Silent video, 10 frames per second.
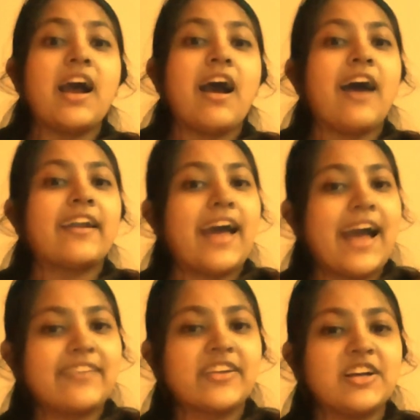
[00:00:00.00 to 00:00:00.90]
Our
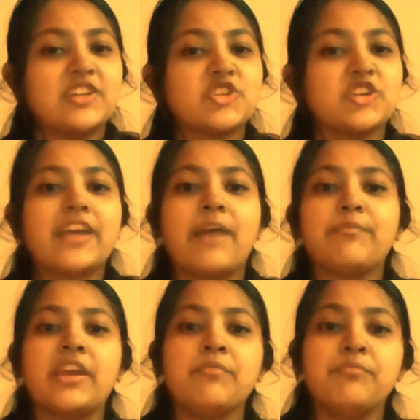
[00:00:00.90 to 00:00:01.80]
agriculture can
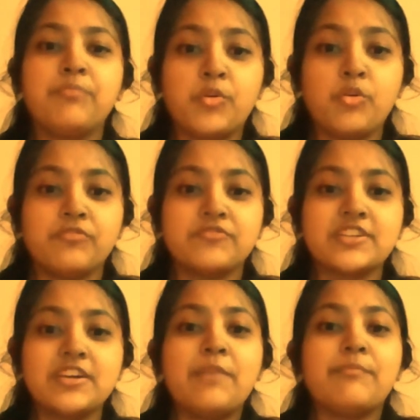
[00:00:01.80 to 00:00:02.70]
be improved
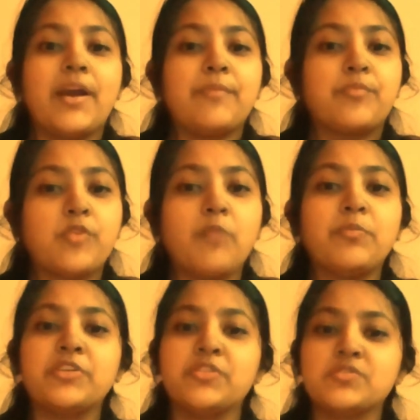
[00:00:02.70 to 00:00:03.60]
by
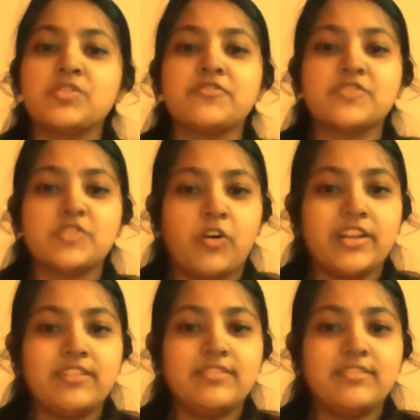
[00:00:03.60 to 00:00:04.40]
proper use of soil,